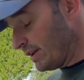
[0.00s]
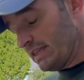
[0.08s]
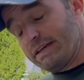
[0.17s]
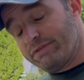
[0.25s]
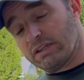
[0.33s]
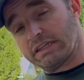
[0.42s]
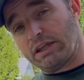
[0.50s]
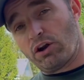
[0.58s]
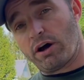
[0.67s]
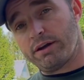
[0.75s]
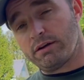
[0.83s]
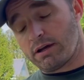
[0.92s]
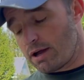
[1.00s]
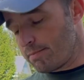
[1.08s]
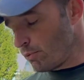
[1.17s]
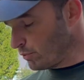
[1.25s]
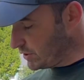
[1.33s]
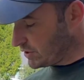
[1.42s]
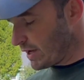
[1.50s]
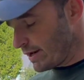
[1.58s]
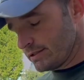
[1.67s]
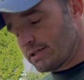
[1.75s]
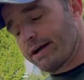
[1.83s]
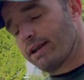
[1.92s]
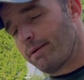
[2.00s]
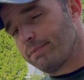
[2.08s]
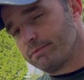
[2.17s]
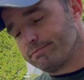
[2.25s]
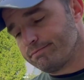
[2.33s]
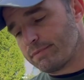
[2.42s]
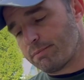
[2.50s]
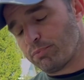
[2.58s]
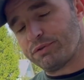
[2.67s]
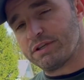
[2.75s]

leave the lid on, but we'll just kind of tuck it up and put